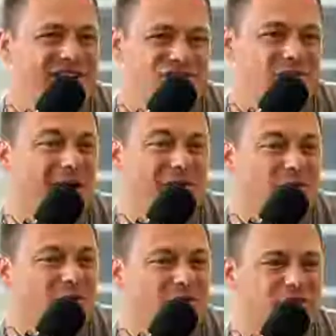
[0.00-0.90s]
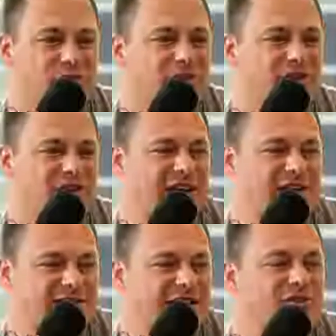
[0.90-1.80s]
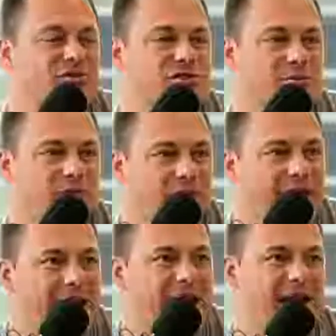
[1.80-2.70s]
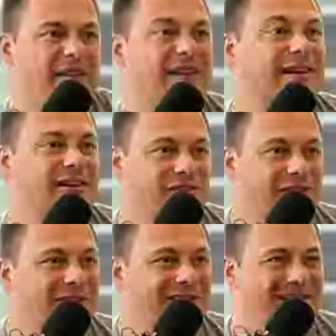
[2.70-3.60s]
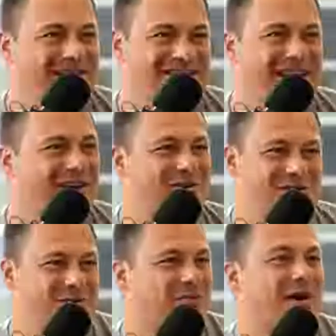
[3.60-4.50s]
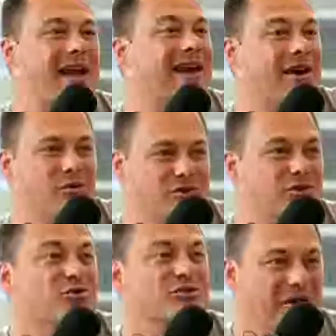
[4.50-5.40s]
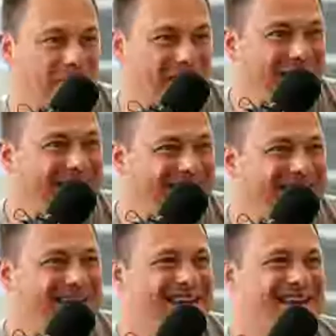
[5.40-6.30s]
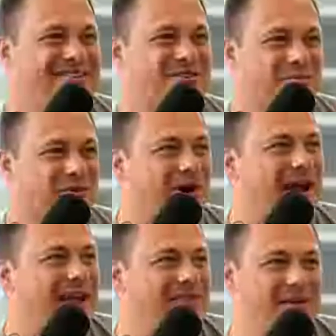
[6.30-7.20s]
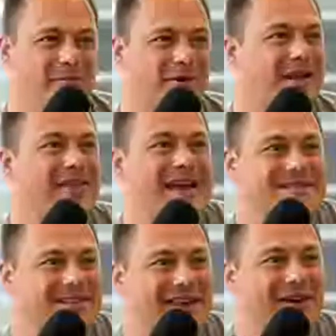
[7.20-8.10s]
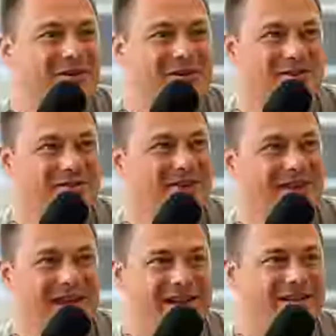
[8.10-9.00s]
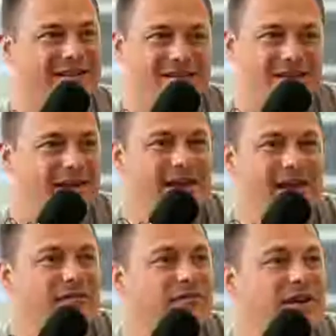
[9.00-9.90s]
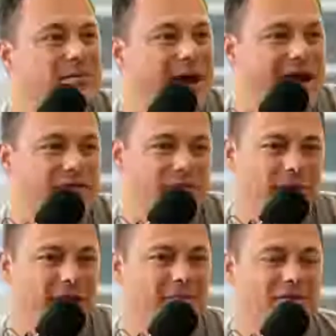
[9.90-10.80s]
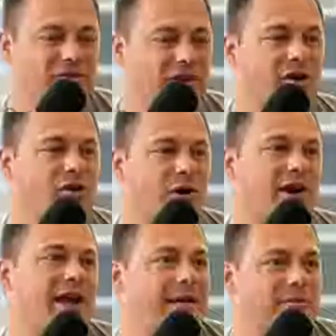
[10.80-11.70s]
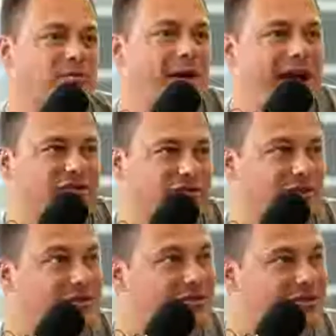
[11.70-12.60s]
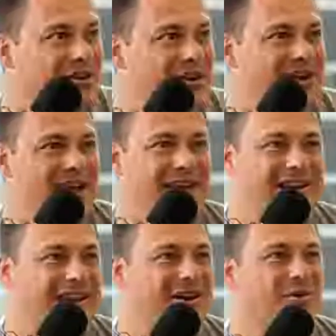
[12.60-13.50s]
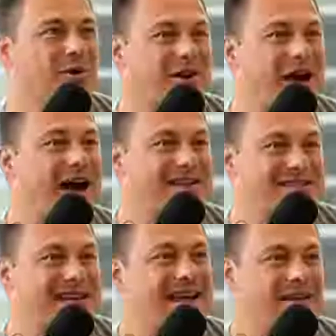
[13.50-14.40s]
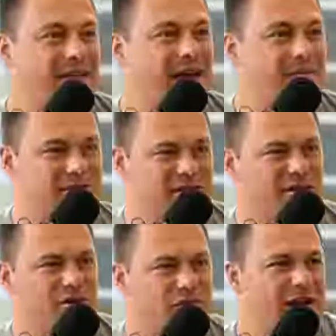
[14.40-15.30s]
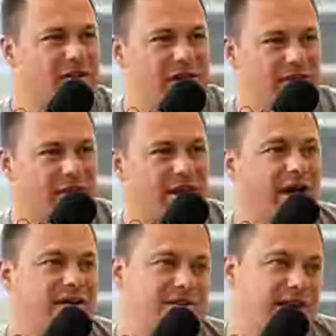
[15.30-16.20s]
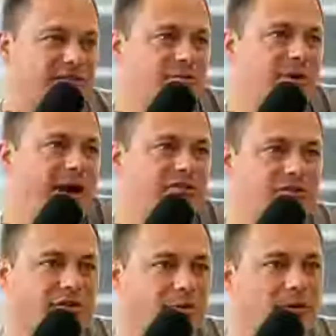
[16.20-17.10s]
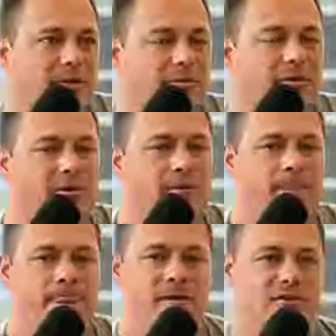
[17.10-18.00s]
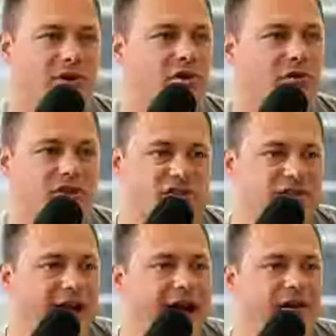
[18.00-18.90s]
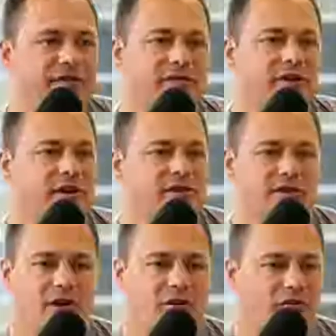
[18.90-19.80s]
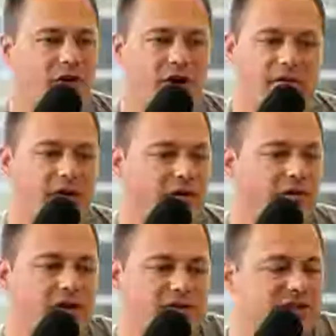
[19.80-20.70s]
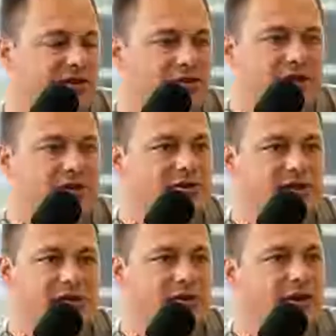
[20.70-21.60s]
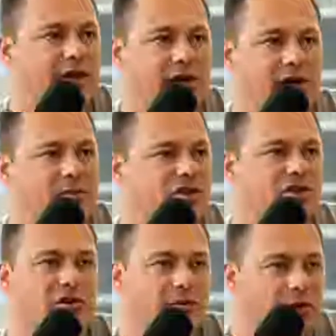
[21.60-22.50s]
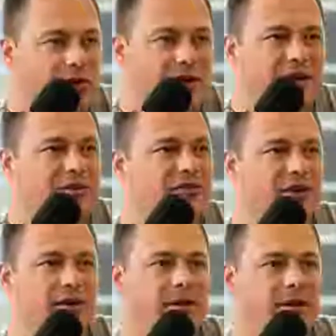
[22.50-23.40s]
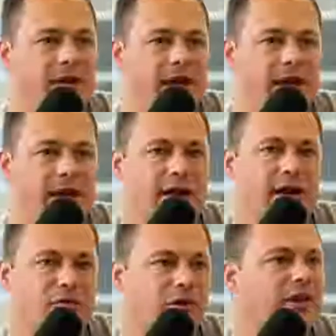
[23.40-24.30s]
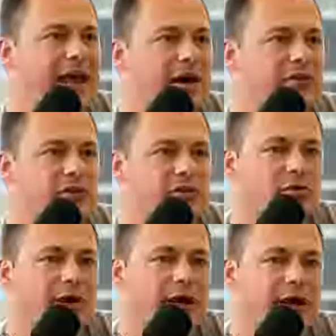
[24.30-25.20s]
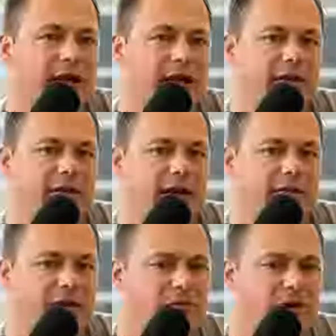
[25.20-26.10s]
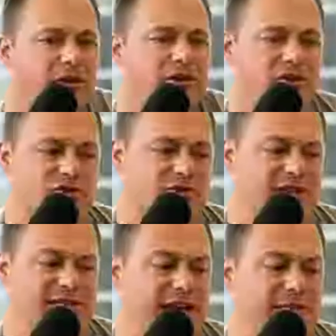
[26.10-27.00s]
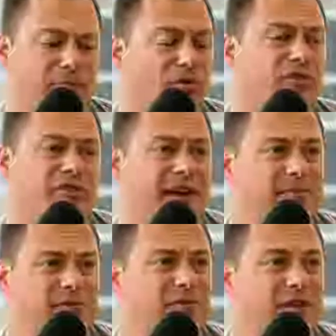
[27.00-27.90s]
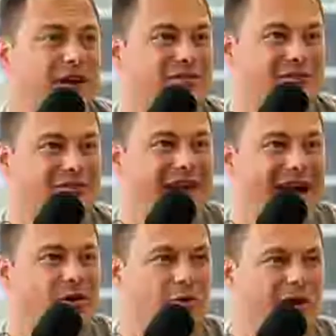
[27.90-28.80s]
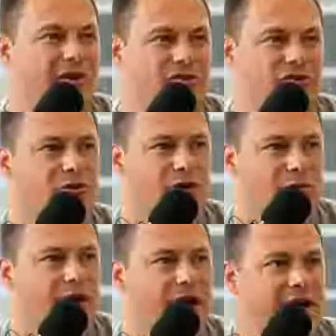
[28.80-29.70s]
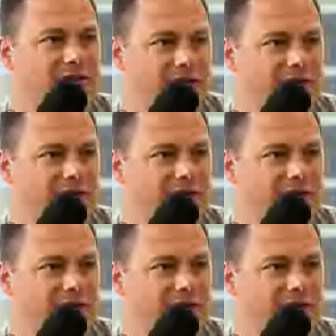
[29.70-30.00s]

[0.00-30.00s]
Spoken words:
And so my role is really to continue to pray and then listen. It's not always to pray and go do something. Mm-hmm. It's to pray and then bring that to the elders and get feedback from them. It's to go to our campus pastors and to hear what God is saying to them as they're uniquely in their context and pastoring their people, to go to our staff, to go to our volunteer leaders that are leading our missional communities, and and really out there doing it, and then really to take bold steps in faith to say, how are we going to steward what God has